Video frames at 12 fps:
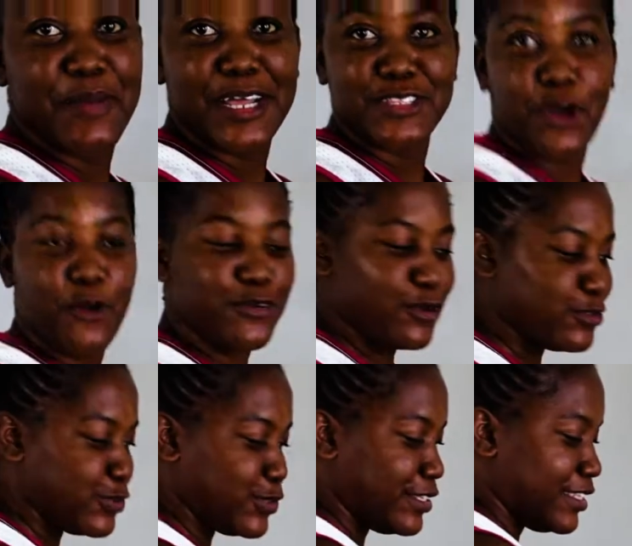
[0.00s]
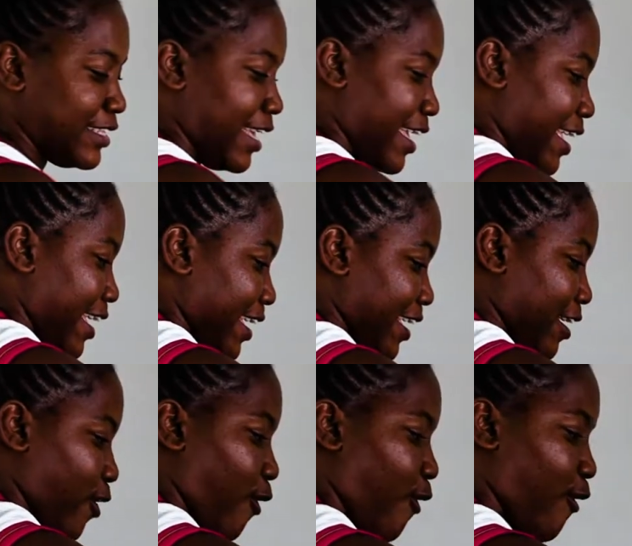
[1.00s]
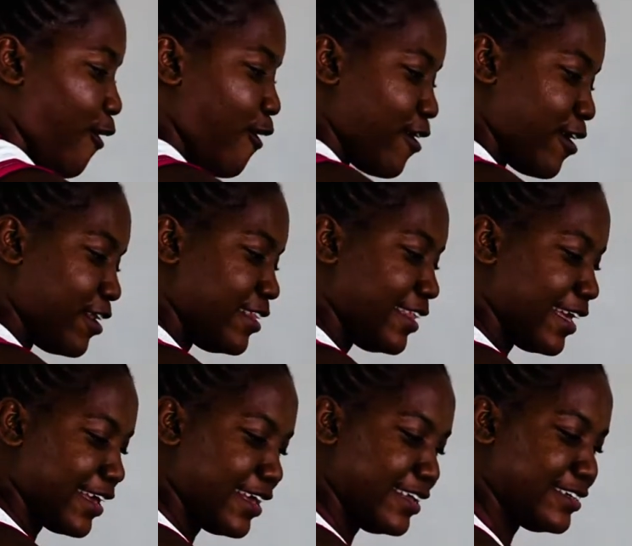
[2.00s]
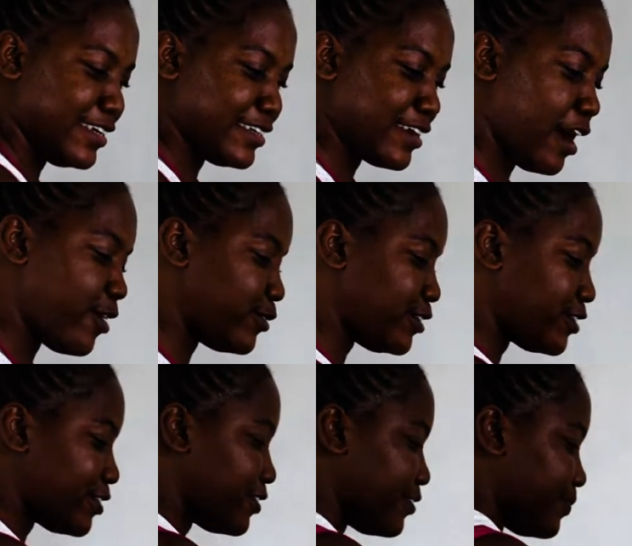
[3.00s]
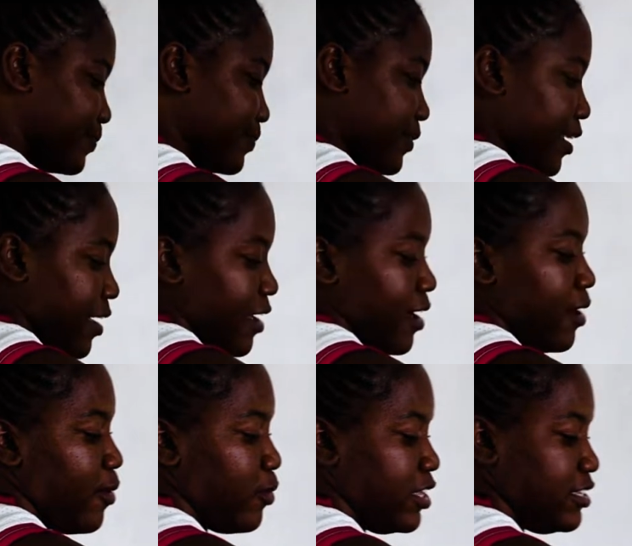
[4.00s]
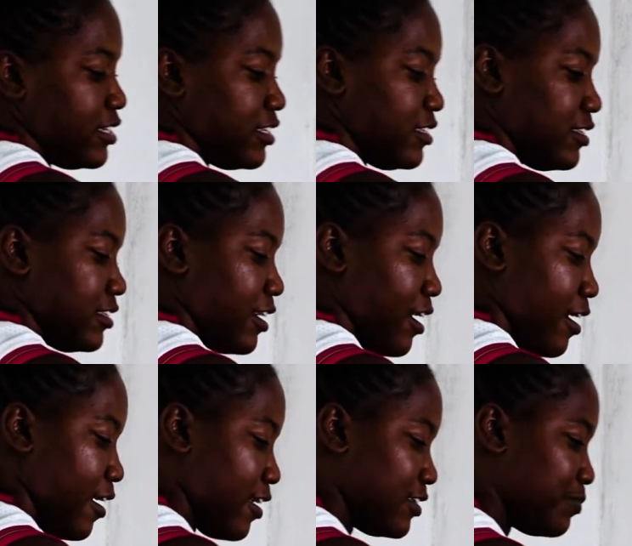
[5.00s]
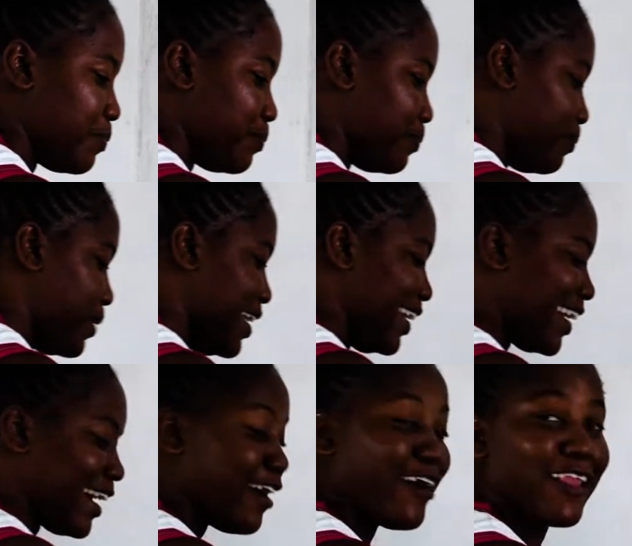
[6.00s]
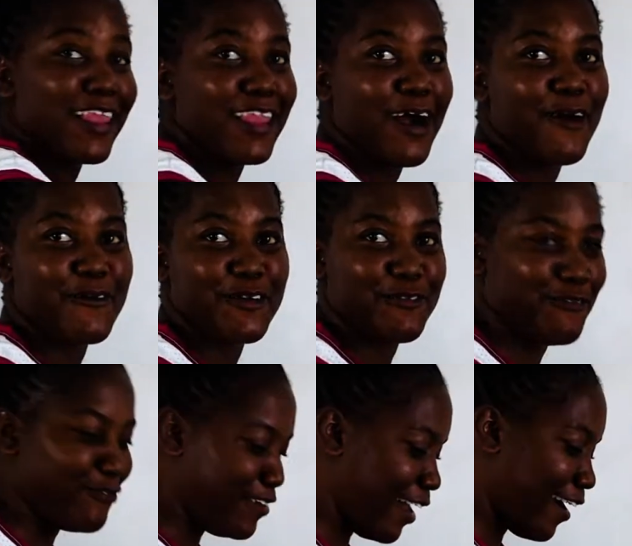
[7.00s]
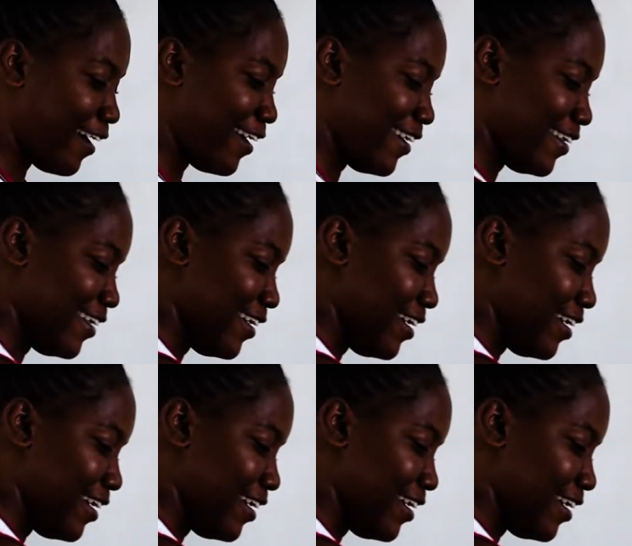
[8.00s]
For my dough not to stick on the kitchen counter, we just sprinkle with flour,